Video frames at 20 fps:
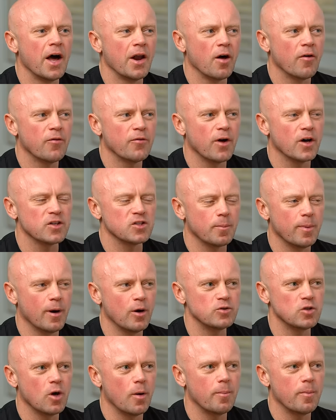And I
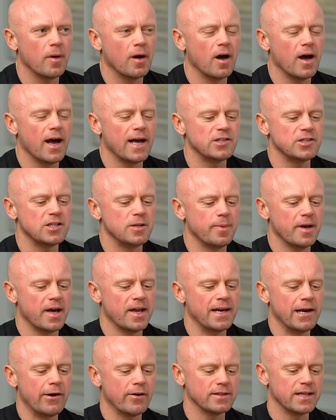suppose I actually
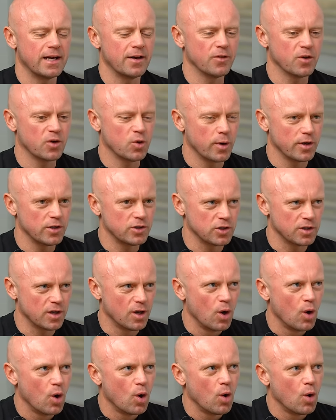better narrow down the
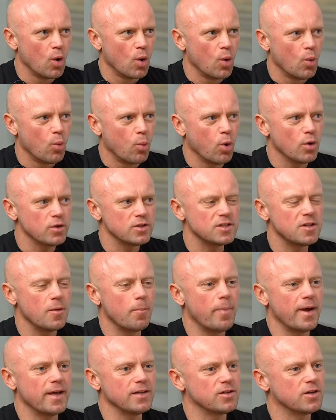question. What's the
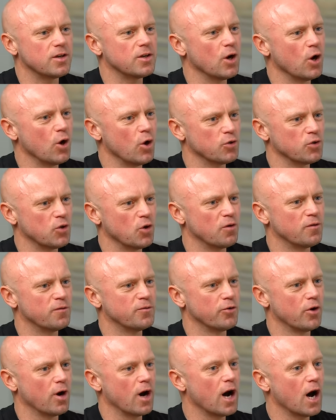best guard dog
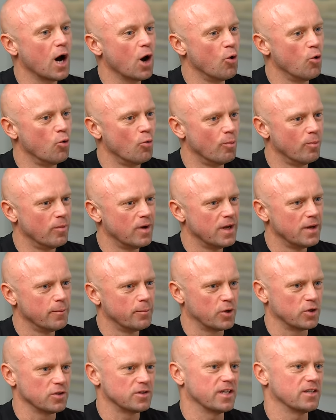for a home?
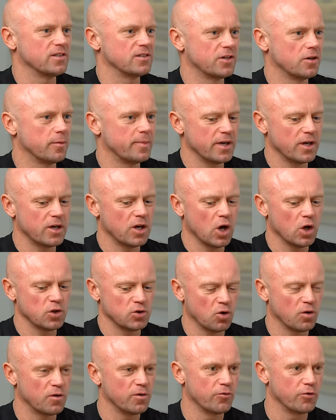Because there's going to be a
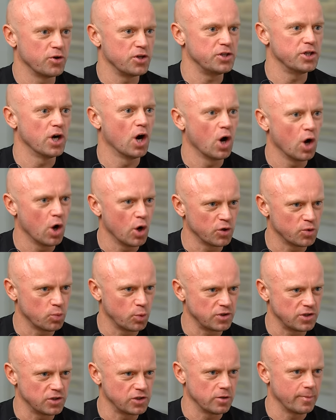guard dog for a yard,
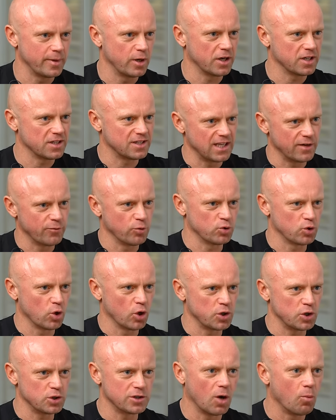which is going to be like a devil
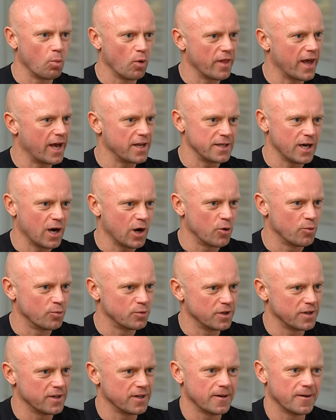dog. You don't want that in your
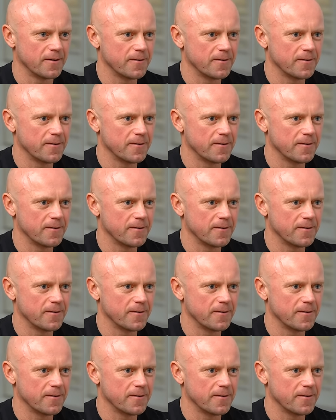home, do you?